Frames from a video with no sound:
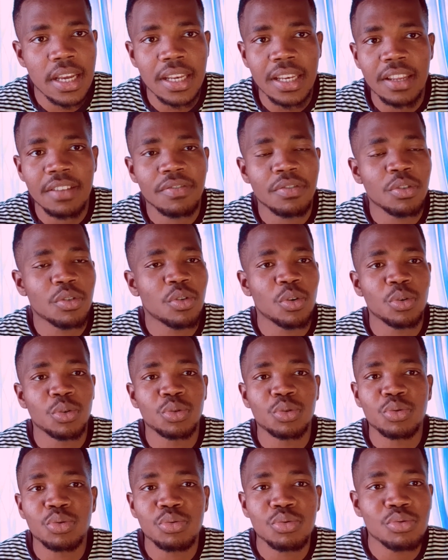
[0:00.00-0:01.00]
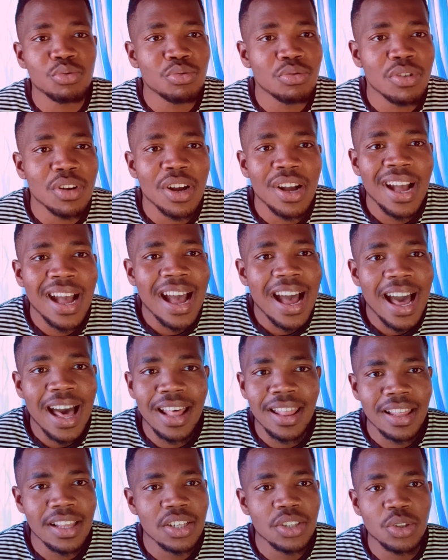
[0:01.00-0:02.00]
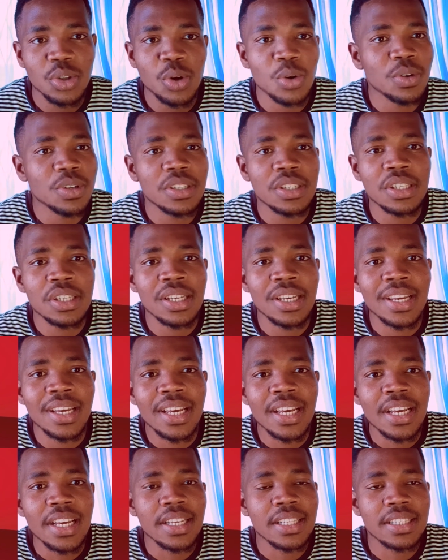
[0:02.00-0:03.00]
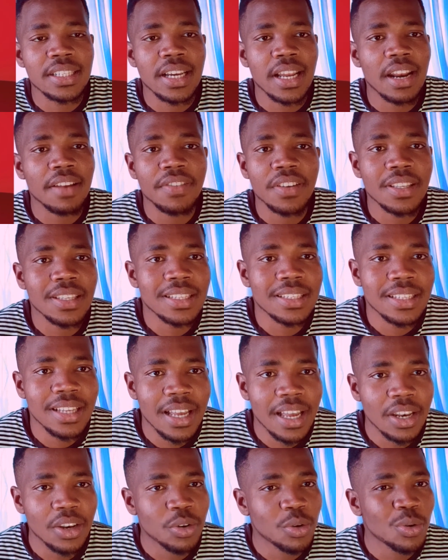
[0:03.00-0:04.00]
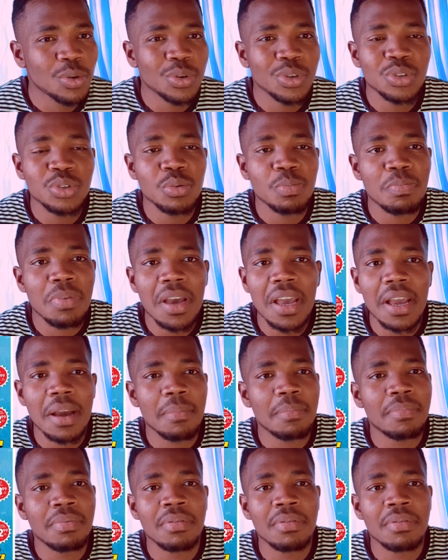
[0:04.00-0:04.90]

If you go to other stores, it's graphic design. Going to Pep,